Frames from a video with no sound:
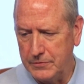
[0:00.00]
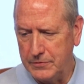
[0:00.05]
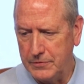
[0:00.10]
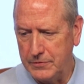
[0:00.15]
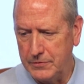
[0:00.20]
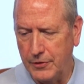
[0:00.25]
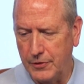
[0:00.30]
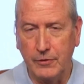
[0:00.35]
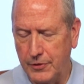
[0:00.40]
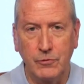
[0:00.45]

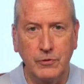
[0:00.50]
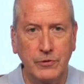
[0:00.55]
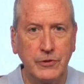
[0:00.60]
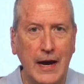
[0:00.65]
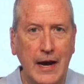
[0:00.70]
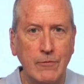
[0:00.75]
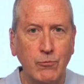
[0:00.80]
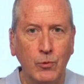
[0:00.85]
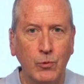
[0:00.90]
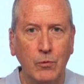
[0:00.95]

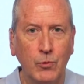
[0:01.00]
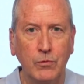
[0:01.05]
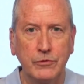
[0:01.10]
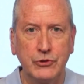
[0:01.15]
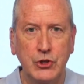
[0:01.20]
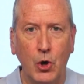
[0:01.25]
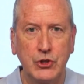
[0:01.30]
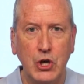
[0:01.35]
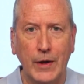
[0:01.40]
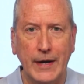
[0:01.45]

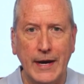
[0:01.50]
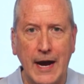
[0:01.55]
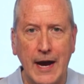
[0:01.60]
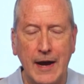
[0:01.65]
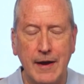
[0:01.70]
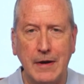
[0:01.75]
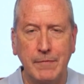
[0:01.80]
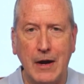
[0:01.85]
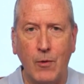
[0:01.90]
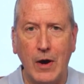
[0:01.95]
and
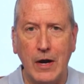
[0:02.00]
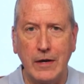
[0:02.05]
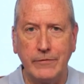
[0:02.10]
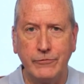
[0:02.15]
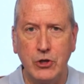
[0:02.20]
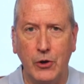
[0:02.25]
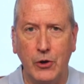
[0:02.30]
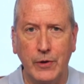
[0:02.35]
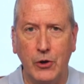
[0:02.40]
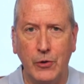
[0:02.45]
I, my
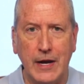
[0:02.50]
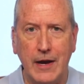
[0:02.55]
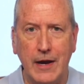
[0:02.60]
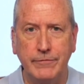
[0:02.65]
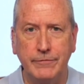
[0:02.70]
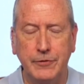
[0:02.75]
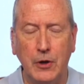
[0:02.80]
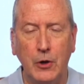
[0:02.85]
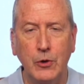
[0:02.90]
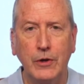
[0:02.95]
wife Joe and I
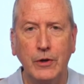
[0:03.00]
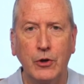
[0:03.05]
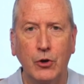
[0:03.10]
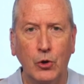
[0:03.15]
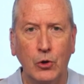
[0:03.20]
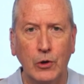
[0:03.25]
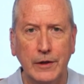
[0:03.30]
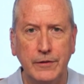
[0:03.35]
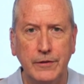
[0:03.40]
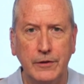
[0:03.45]
voted
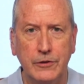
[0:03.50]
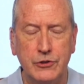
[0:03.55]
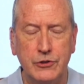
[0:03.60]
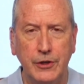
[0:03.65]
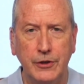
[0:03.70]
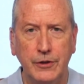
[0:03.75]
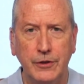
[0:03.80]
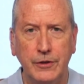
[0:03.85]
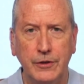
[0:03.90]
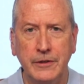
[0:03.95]
early this
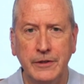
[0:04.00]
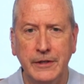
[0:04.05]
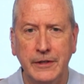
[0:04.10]
year